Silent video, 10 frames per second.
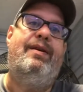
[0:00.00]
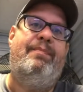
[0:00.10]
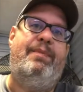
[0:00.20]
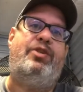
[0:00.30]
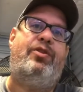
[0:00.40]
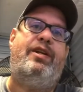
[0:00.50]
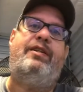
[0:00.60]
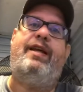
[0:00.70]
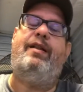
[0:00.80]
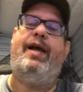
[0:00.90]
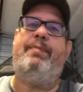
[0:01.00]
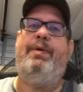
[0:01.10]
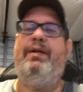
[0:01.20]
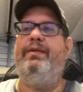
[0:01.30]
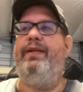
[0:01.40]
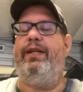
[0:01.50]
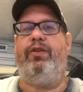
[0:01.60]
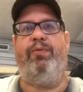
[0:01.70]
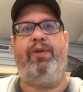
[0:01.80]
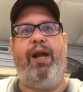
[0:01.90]
make sure you hit that like button, that
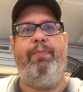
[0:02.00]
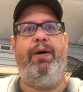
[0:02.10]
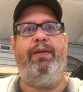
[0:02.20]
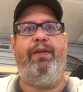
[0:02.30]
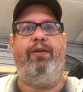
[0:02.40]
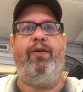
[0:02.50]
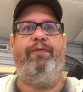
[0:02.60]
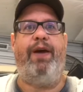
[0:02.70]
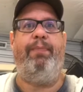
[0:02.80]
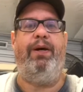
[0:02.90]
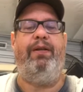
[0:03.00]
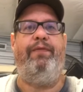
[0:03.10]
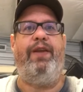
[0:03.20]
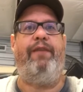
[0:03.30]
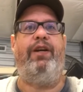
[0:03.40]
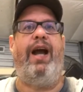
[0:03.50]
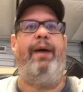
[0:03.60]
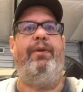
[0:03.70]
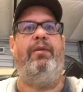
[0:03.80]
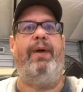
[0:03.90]
subscribe button, the notify button. If you have a
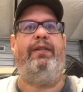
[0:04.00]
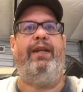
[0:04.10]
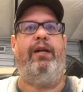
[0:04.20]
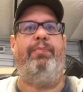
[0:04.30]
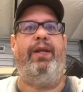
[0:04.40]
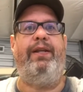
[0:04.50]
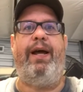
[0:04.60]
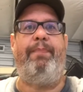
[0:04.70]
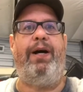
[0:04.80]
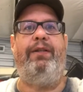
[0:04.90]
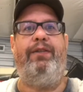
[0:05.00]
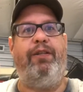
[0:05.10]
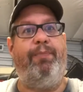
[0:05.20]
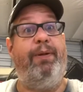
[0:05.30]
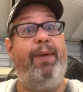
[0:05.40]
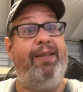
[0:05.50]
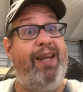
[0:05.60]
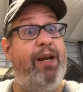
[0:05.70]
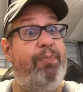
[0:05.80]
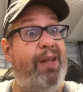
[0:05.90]
comment about the airplane, not politics, but about the
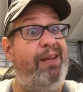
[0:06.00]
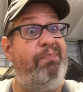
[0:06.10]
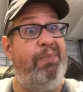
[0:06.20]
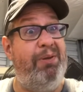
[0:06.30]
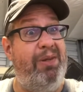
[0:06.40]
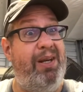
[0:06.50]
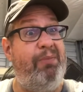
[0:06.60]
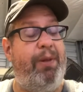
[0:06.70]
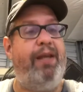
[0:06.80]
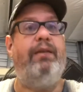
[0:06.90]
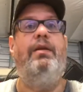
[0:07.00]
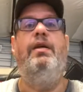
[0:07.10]
airplane, building the airplane